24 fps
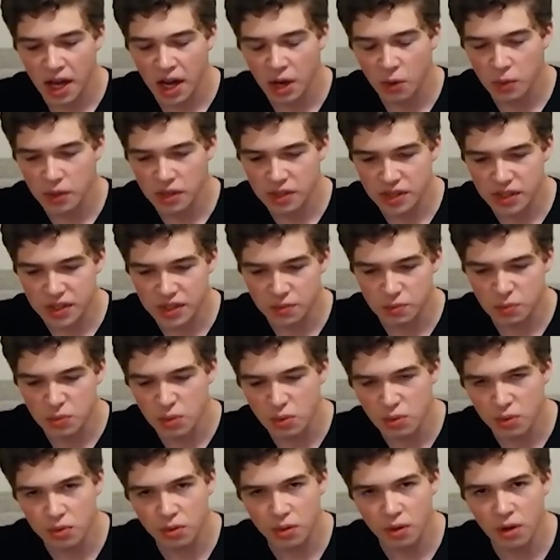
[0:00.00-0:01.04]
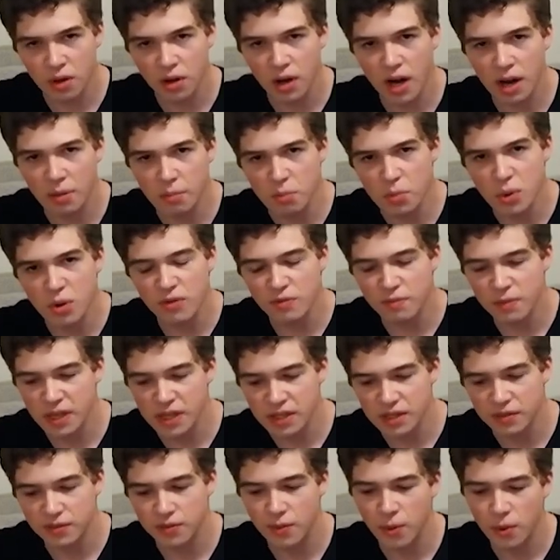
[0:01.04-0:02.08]
with smoother movement
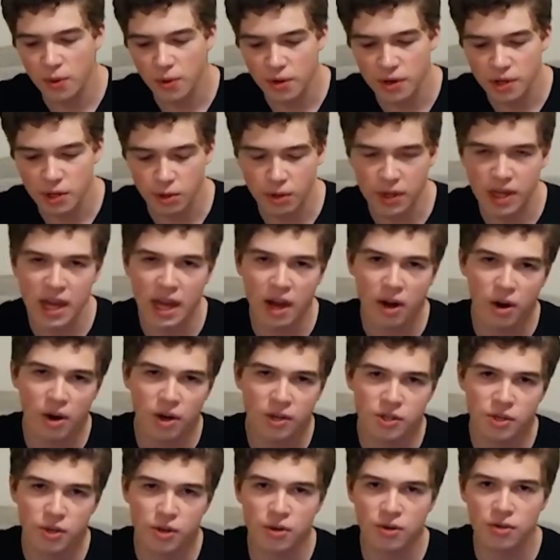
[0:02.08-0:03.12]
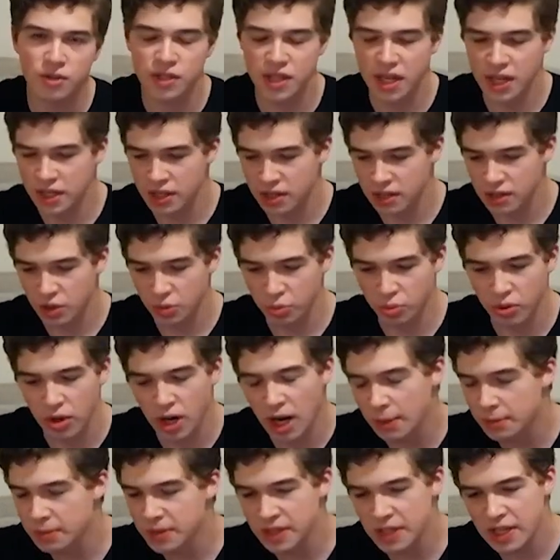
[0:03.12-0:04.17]
for your characters and your
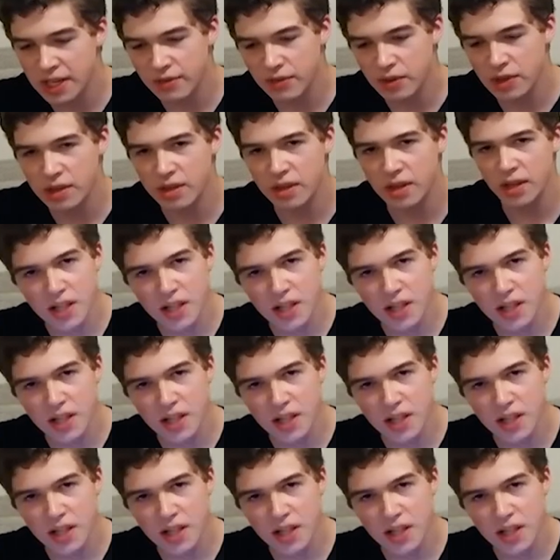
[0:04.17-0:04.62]
props and everything.